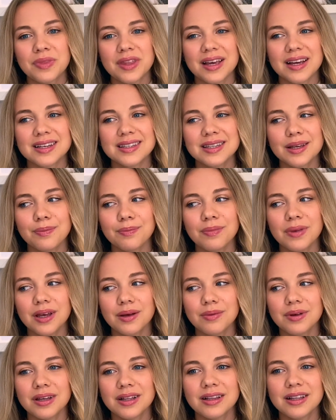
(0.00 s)
Except
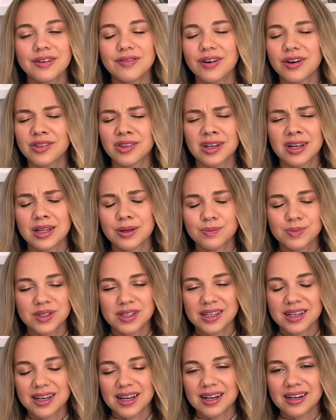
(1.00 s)
maybe leave out the
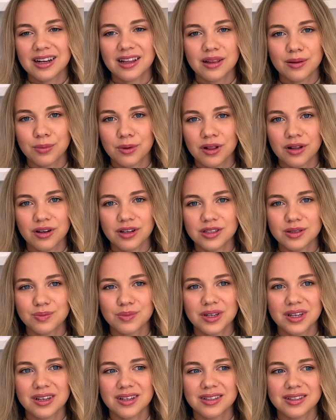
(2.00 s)
lipstick and the lip gloss.
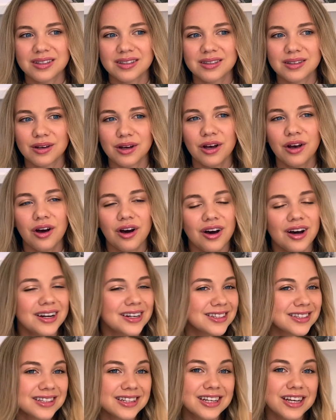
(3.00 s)
Because
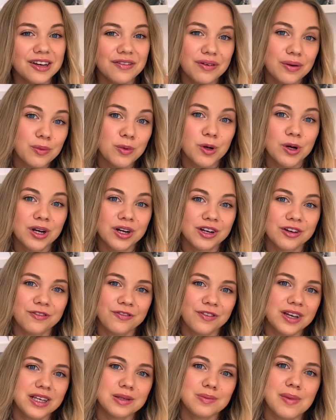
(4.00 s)
honestly, if I'm wearing a
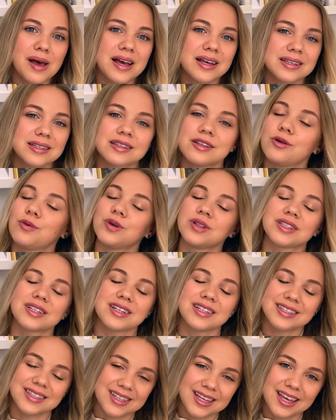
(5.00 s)
face mask, no one's
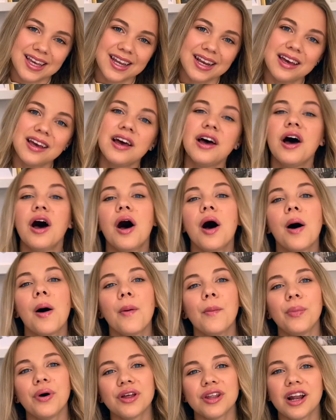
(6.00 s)
going to see it.
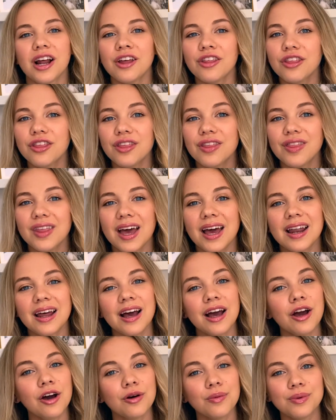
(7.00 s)
But other than that,
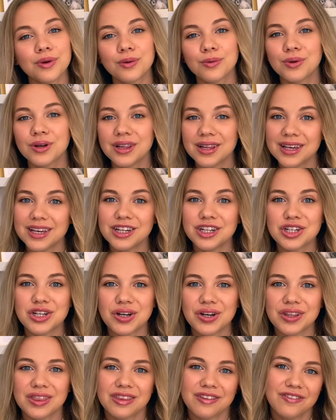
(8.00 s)
I hope you really
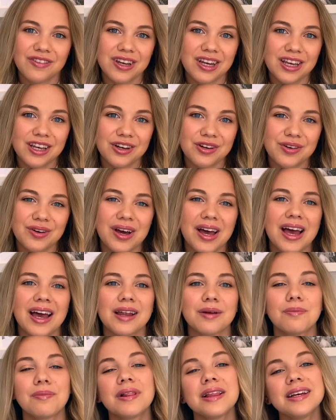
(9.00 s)
enjoyed the video.
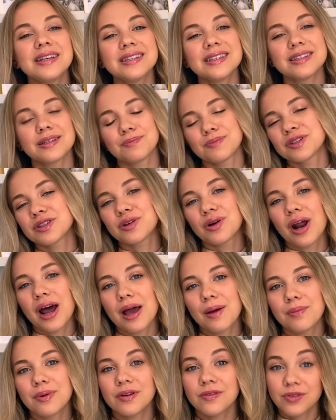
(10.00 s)
And please
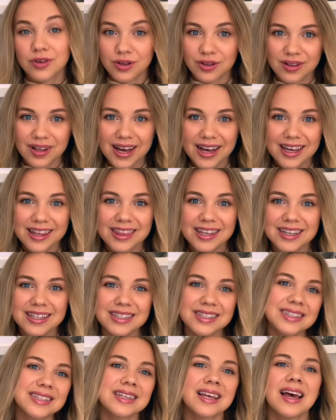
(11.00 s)
subscribe if you like
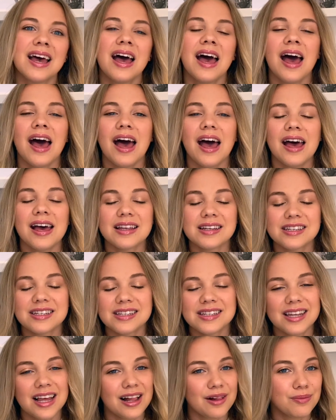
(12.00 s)
this. And
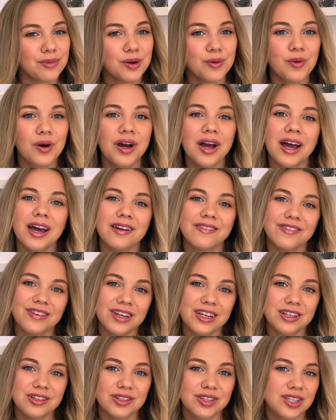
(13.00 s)
tell me what kind of
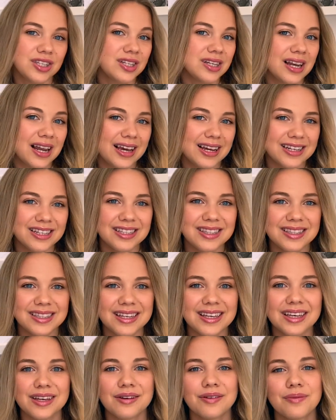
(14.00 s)
videos you'd like to
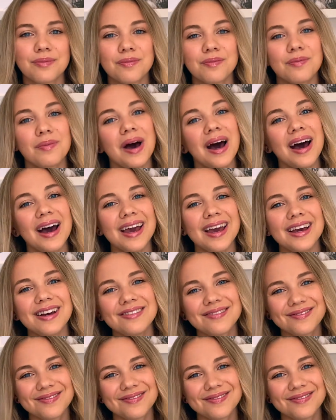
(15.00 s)
see. Bye!